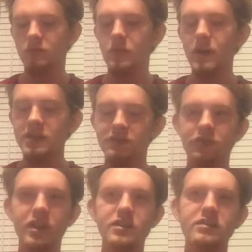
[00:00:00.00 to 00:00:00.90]
Best
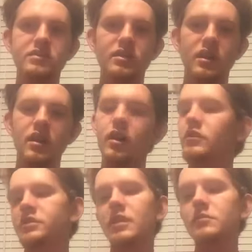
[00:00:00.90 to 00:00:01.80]
Friends.
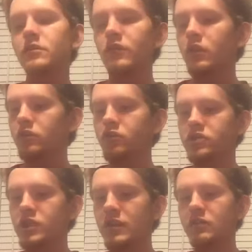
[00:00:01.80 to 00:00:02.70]
Sammy Guevara and
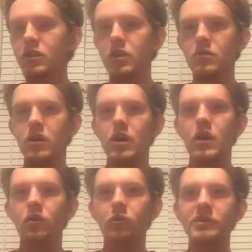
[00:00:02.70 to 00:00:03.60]
Chris Jericho
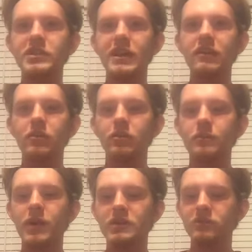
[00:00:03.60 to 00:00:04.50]
will be taking on the
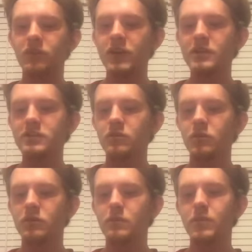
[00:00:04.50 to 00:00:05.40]
Best Friends
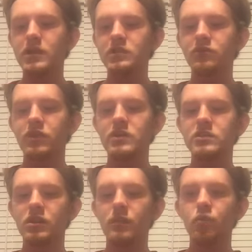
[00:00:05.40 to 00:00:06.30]
with the Best
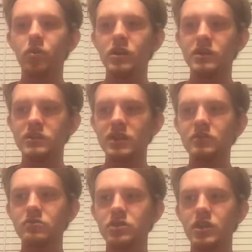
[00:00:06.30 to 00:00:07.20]
Friends number one
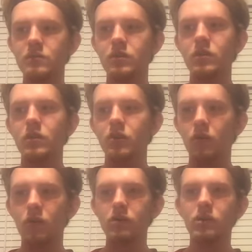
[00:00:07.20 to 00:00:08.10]
contendership
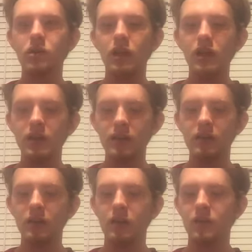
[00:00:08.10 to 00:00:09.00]
on the
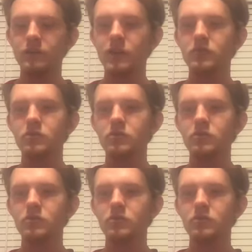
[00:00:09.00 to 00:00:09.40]
line. If they